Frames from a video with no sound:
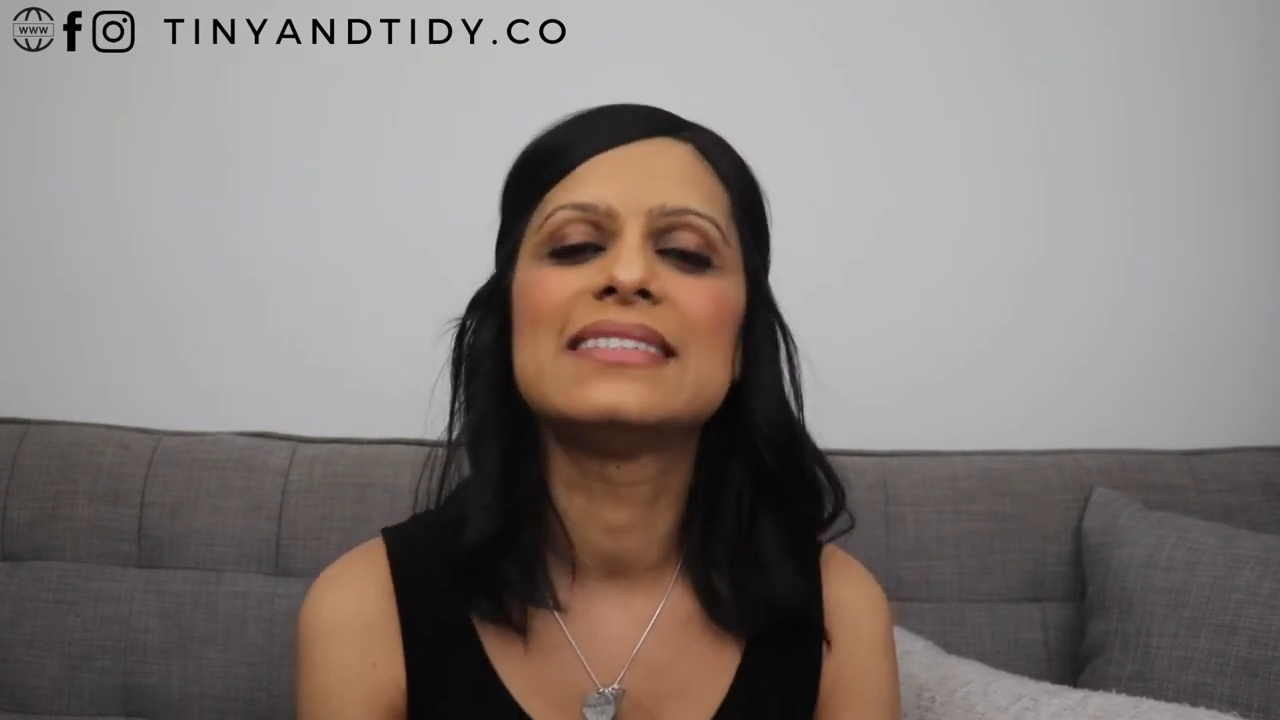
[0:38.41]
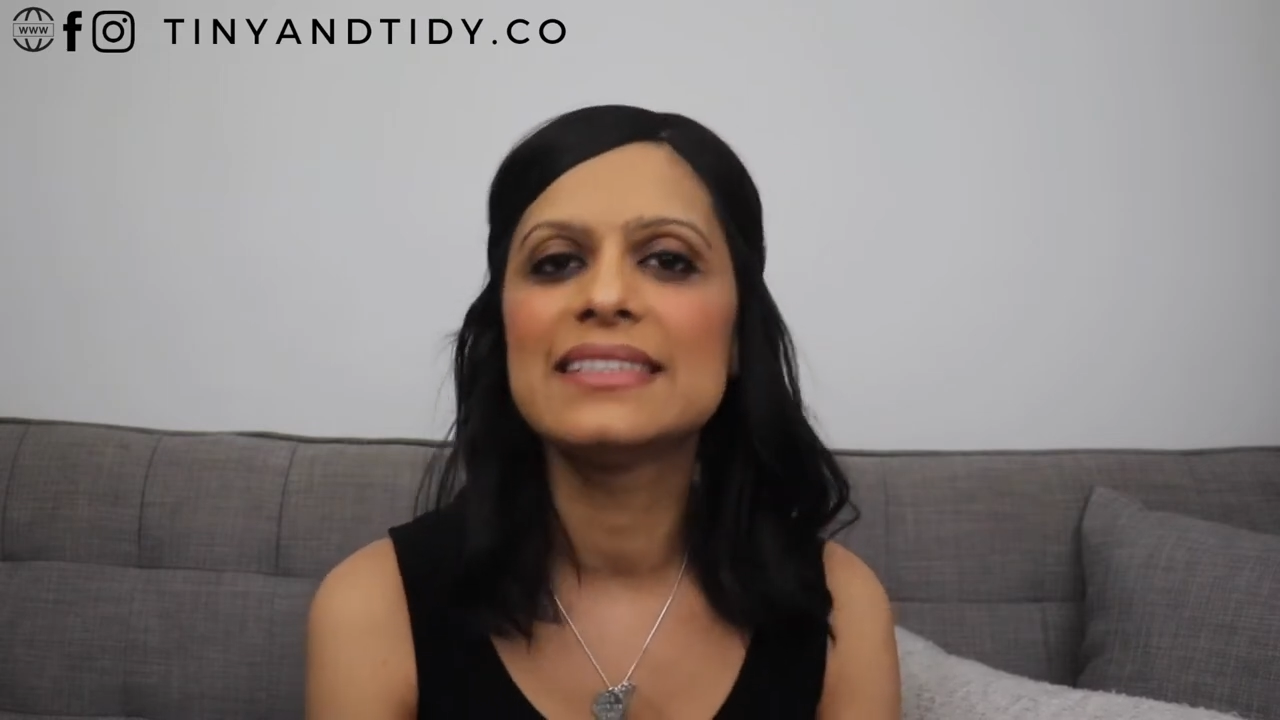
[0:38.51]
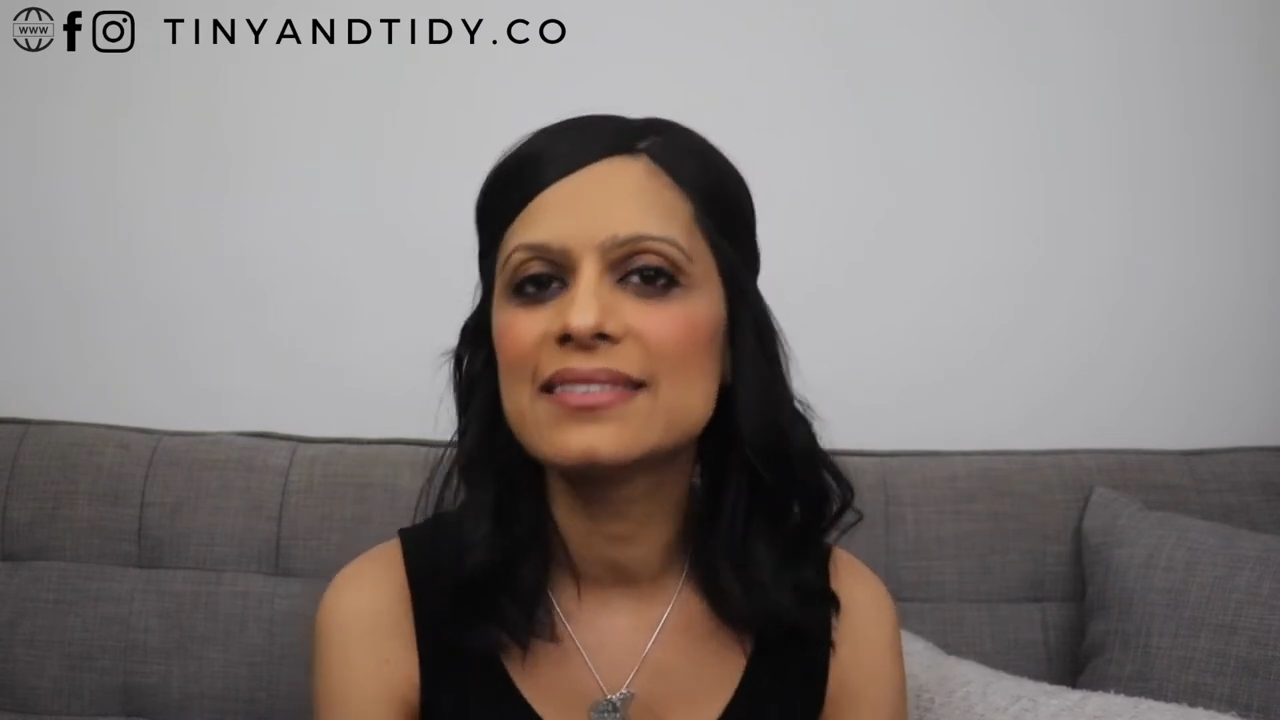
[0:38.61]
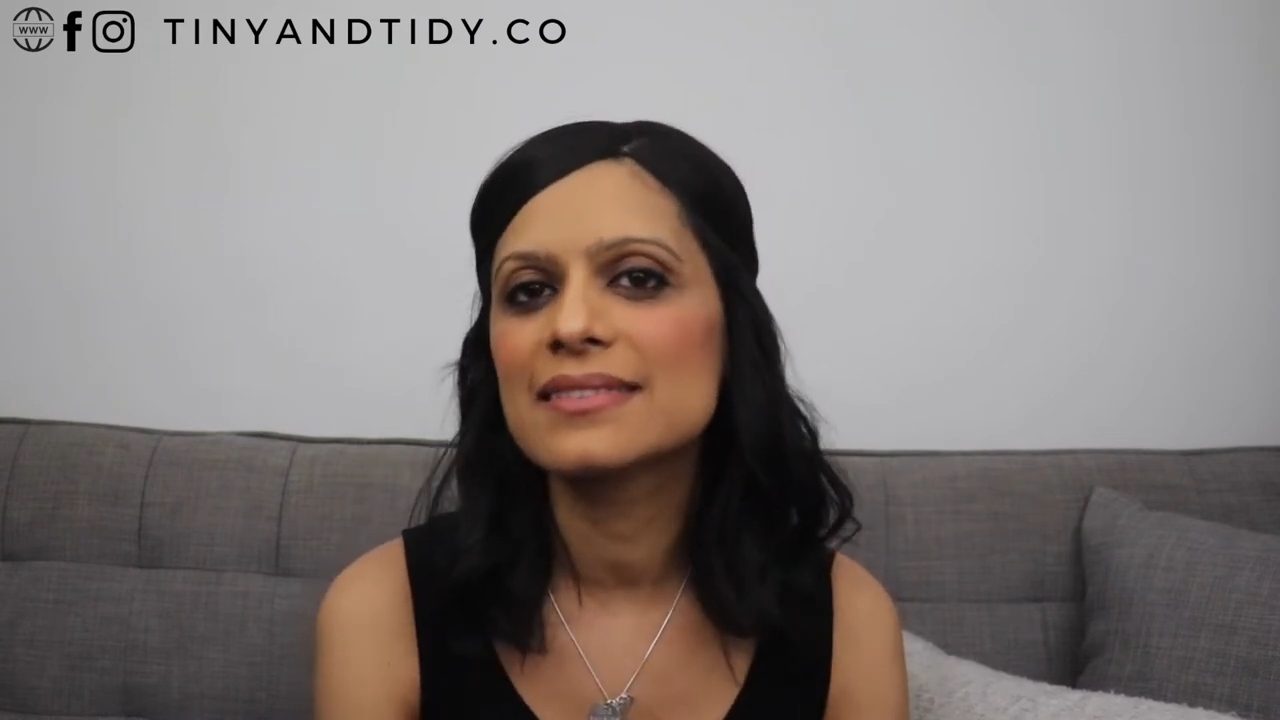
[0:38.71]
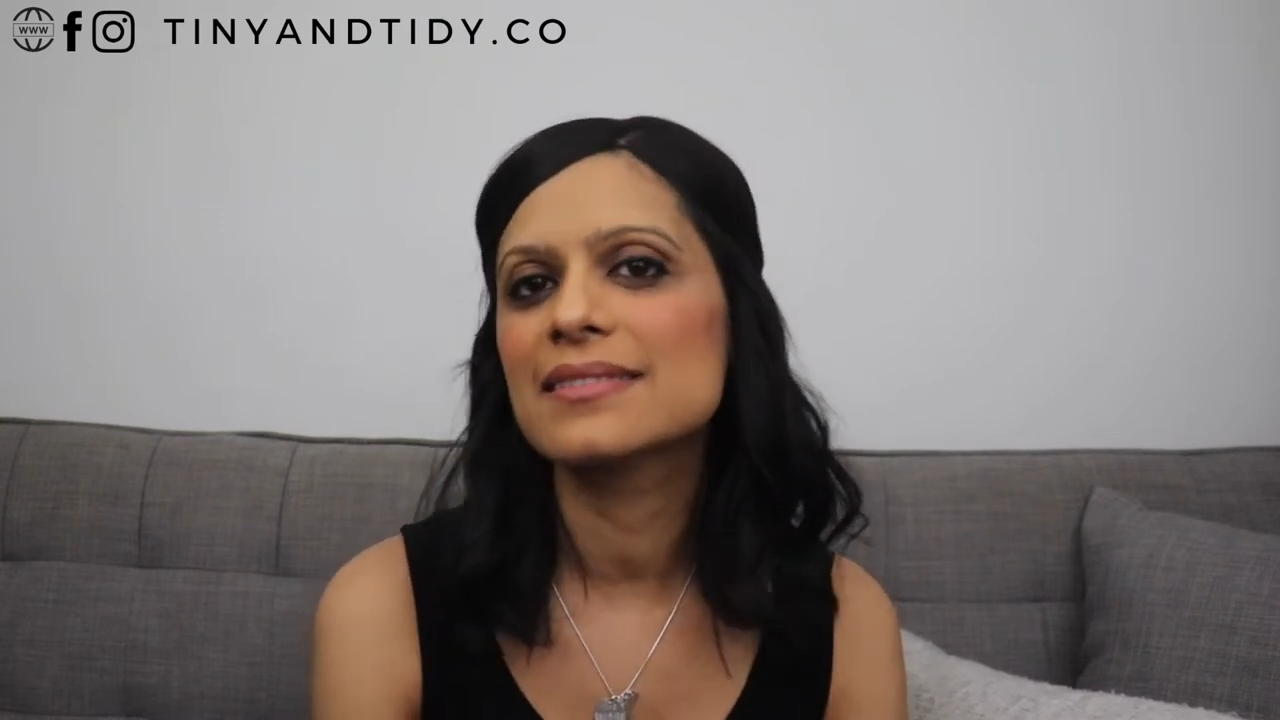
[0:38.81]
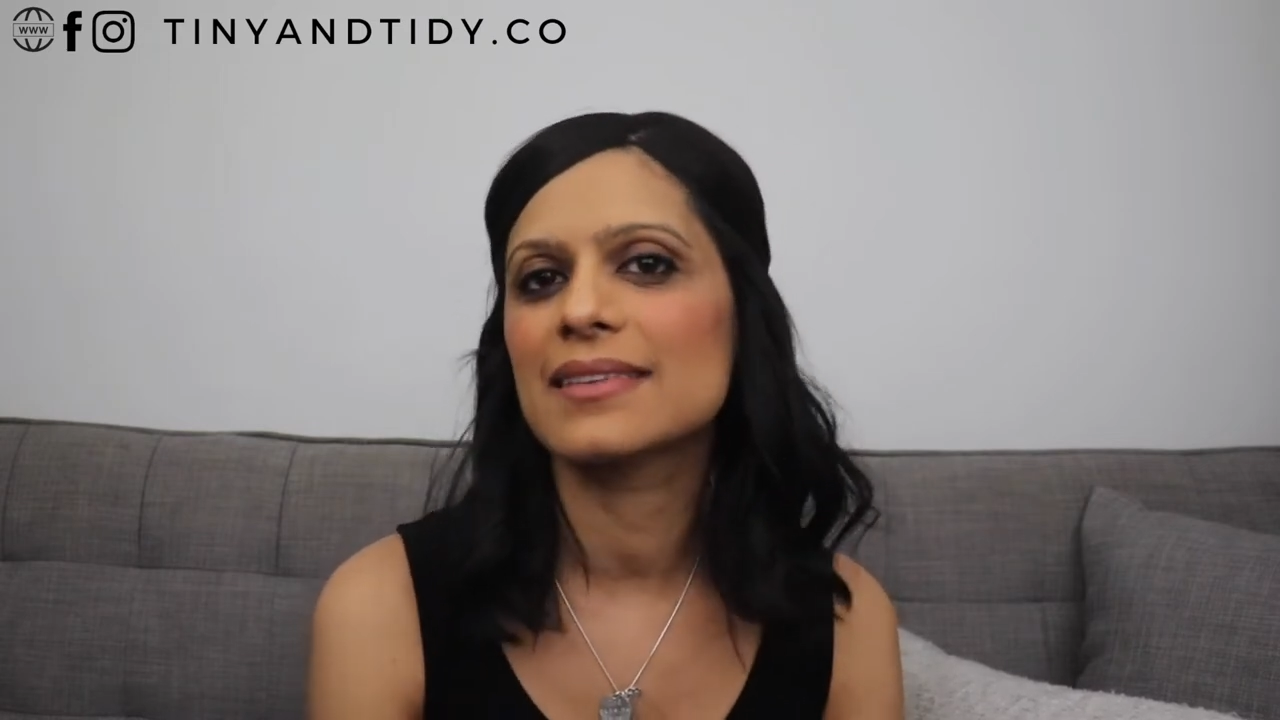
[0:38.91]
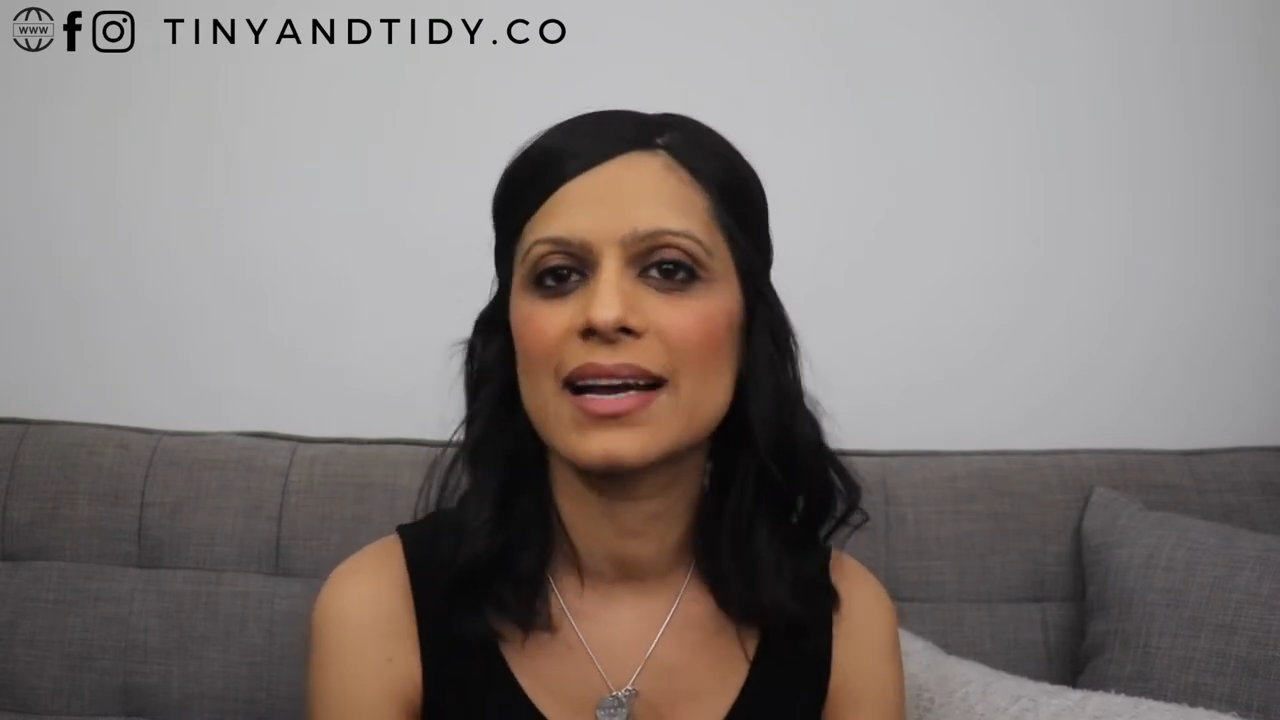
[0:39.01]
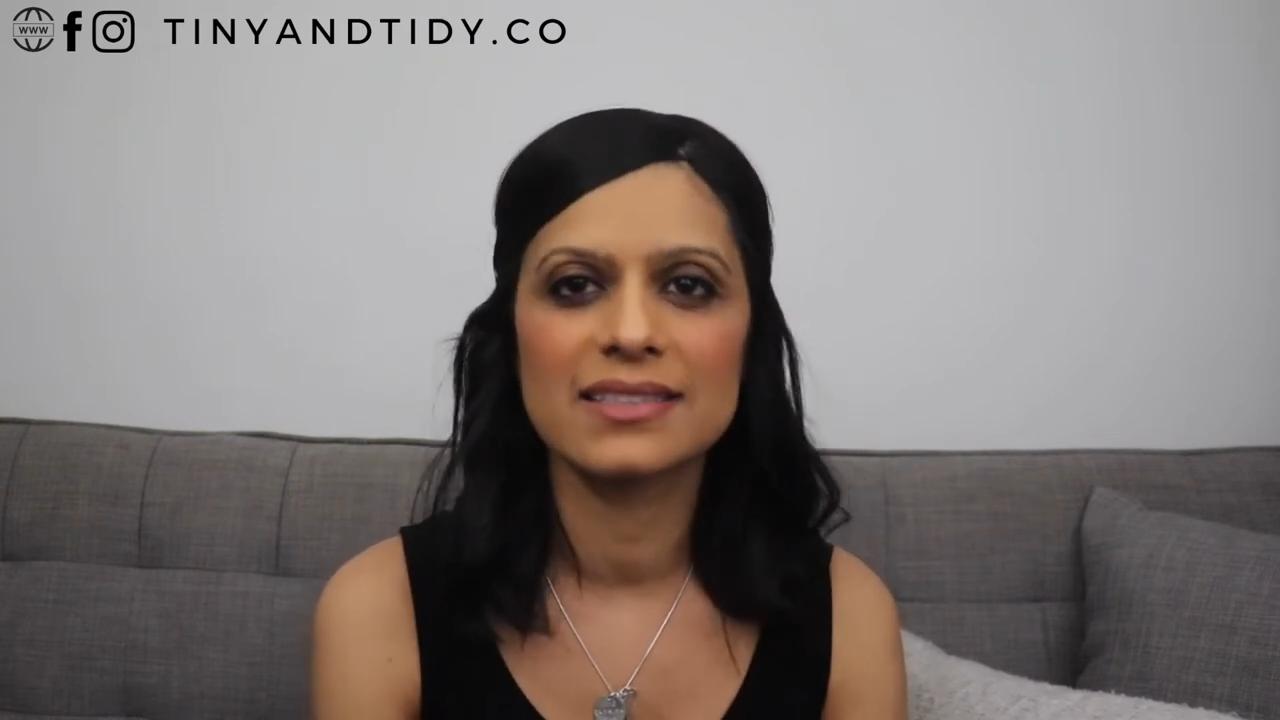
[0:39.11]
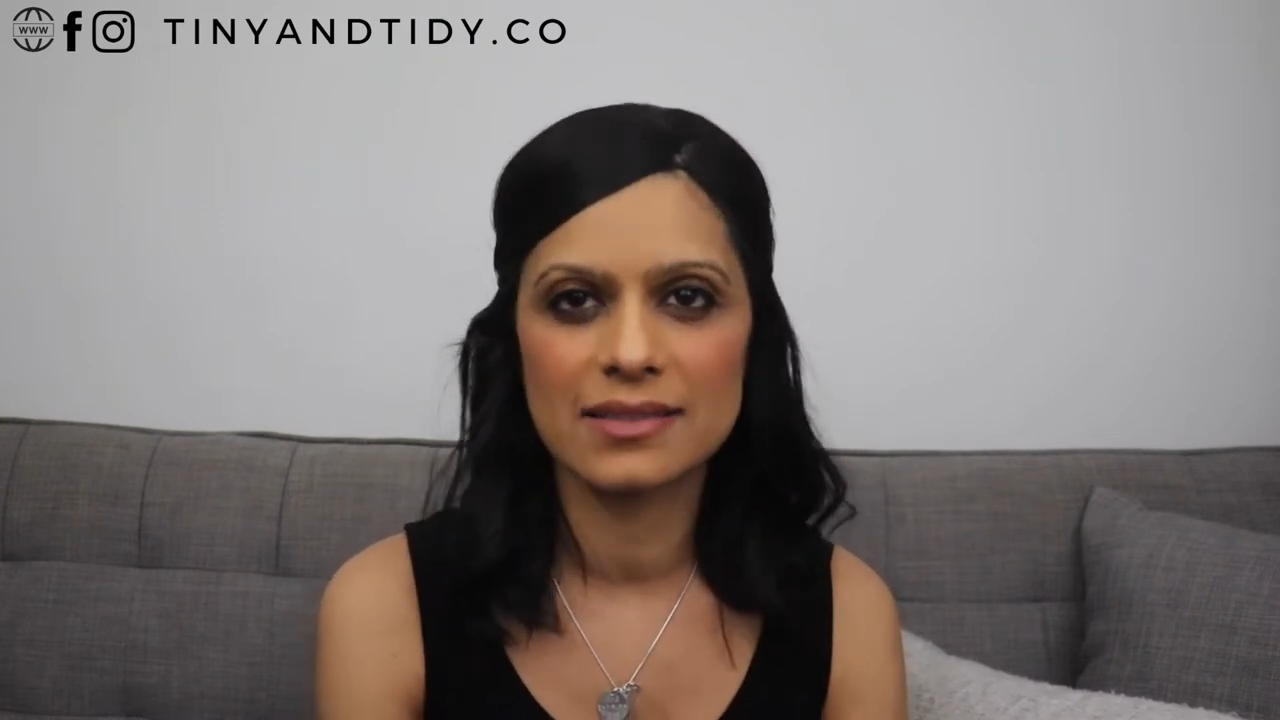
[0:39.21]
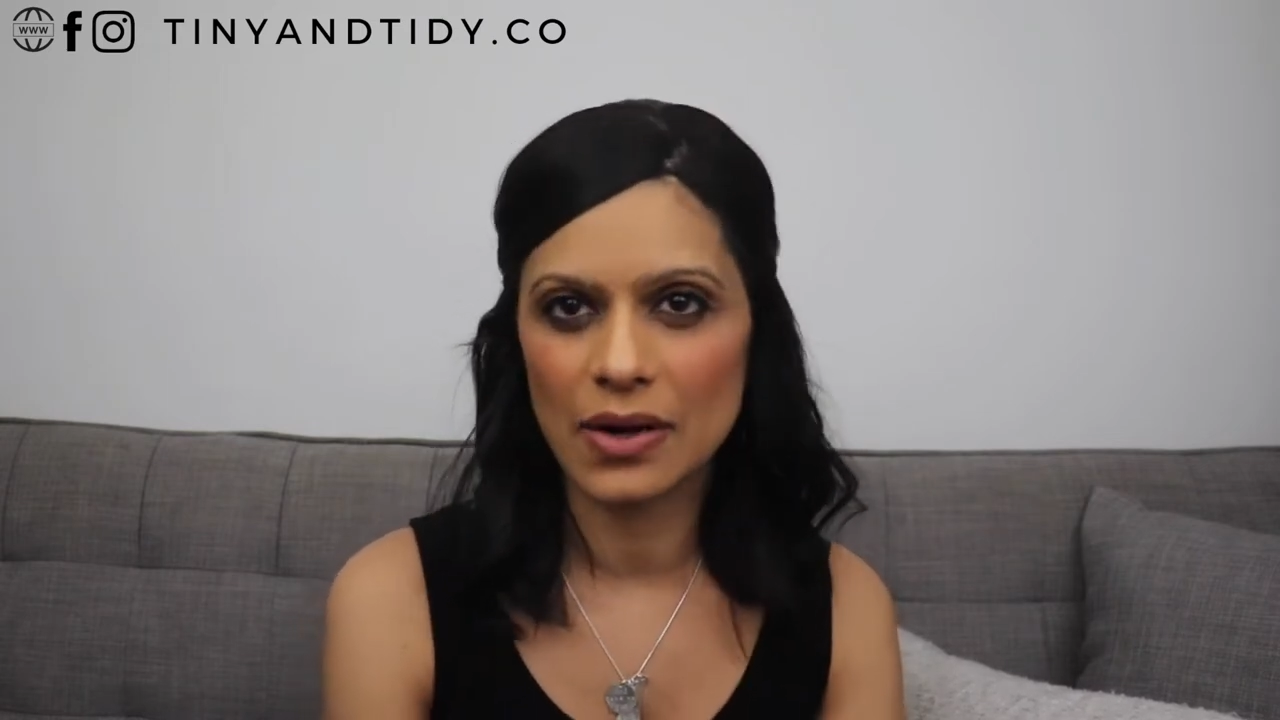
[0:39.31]
decent
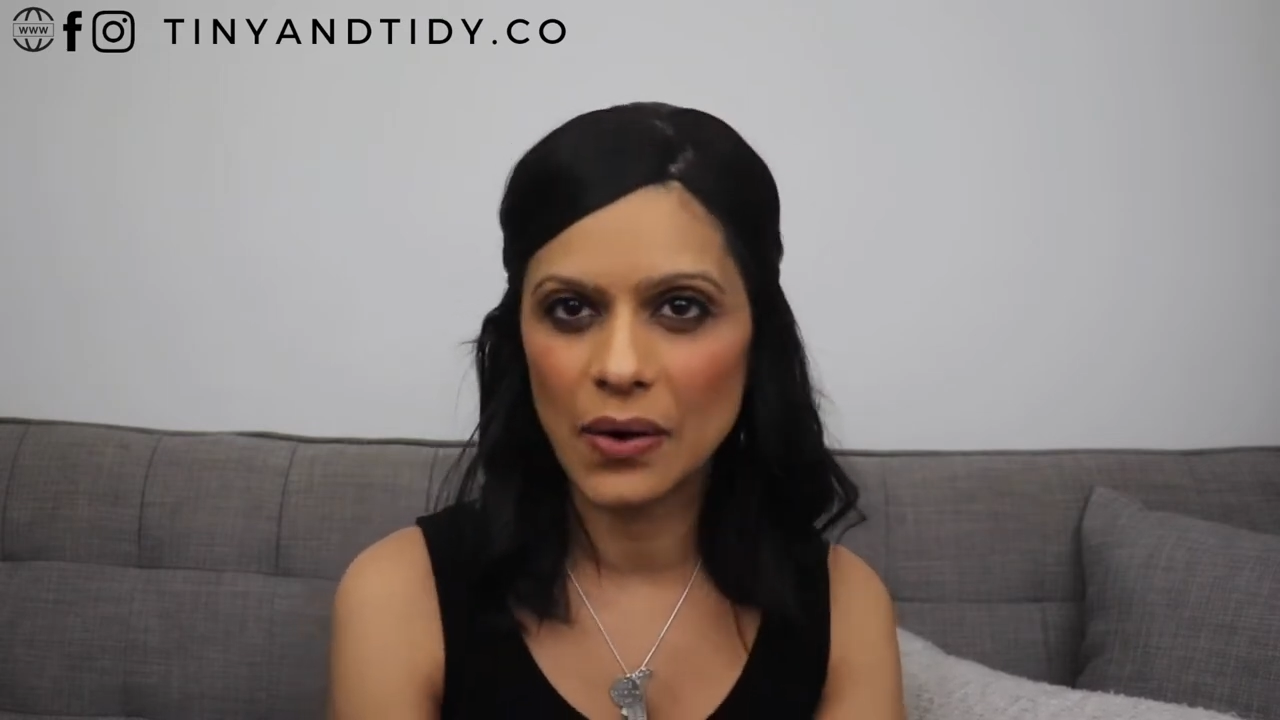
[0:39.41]
sized